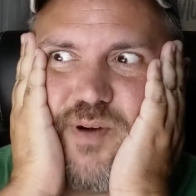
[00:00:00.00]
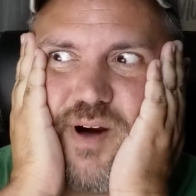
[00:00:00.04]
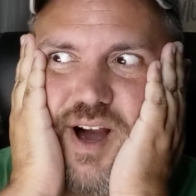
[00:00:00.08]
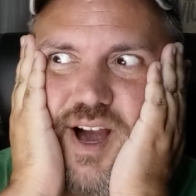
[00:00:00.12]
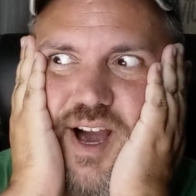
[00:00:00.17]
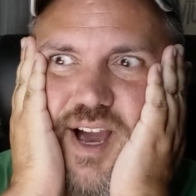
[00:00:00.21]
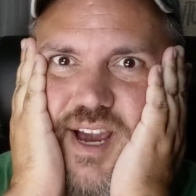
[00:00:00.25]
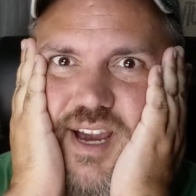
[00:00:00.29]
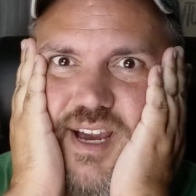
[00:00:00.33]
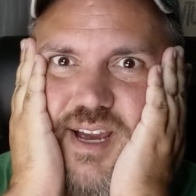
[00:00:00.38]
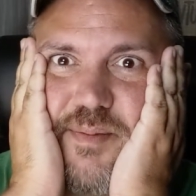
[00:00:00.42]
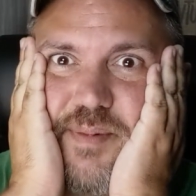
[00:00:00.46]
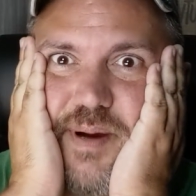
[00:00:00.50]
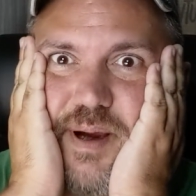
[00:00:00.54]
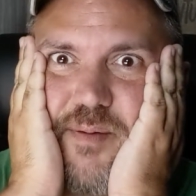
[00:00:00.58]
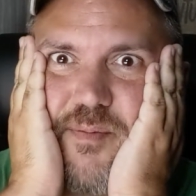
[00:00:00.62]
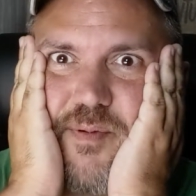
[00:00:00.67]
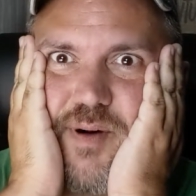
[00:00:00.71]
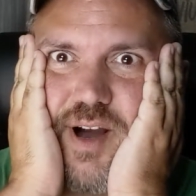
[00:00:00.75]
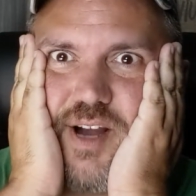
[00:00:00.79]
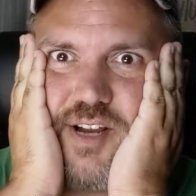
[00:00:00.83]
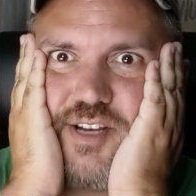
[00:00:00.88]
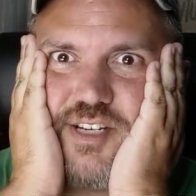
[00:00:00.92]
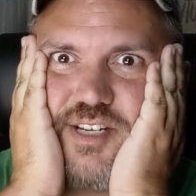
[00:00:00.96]
Why am I
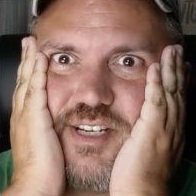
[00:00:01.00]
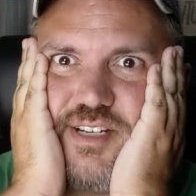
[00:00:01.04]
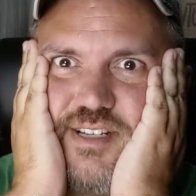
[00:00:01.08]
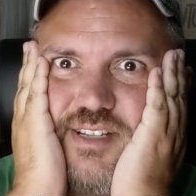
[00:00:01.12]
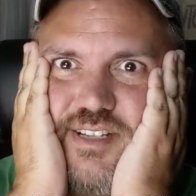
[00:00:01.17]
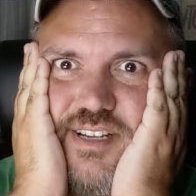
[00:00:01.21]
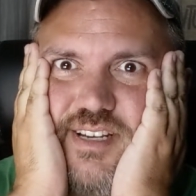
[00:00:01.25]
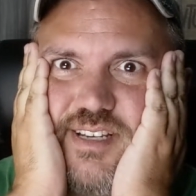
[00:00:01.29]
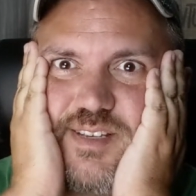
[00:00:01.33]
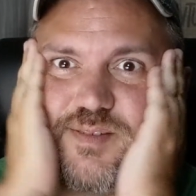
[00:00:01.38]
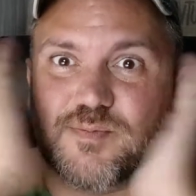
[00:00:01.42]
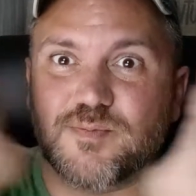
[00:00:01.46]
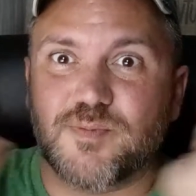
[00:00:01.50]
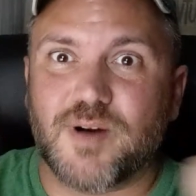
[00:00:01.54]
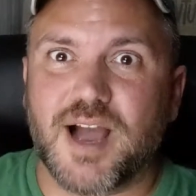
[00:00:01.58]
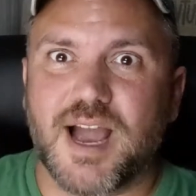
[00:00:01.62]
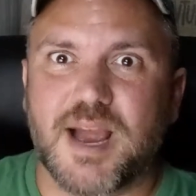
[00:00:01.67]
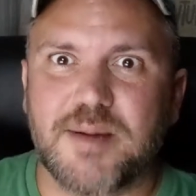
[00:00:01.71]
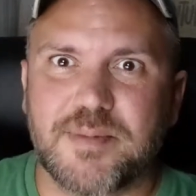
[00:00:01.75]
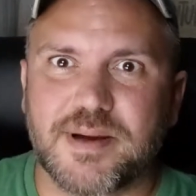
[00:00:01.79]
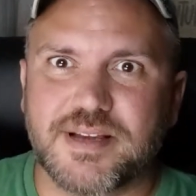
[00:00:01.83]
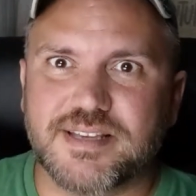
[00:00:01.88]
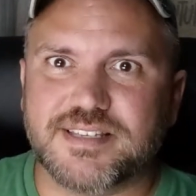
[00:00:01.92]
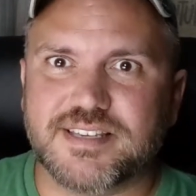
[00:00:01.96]
watching this?
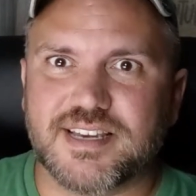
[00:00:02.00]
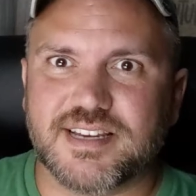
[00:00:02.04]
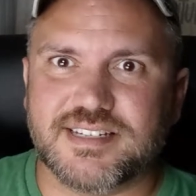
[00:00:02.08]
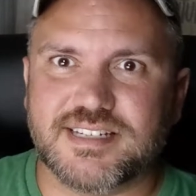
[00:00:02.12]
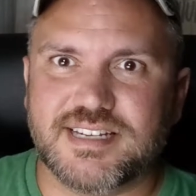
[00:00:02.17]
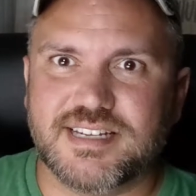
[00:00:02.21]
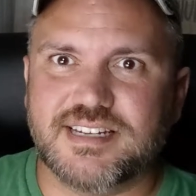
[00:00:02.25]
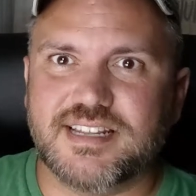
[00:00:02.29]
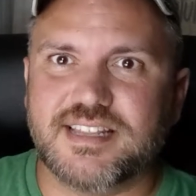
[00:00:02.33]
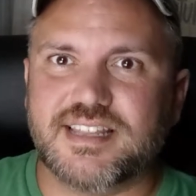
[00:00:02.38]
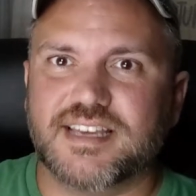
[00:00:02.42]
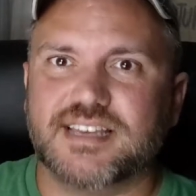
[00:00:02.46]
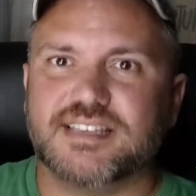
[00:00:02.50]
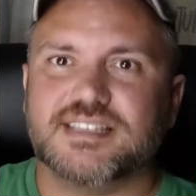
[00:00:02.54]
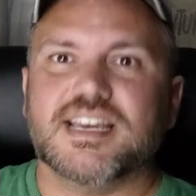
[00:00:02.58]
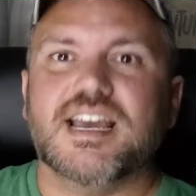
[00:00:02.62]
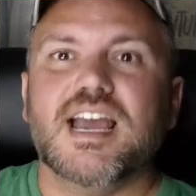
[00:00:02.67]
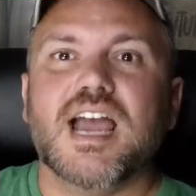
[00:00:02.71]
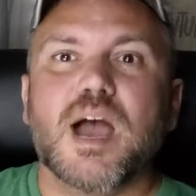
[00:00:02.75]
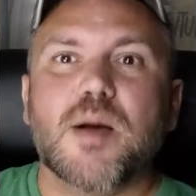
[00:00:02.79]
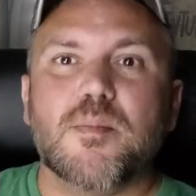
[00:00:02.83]
Why am I sucked into this?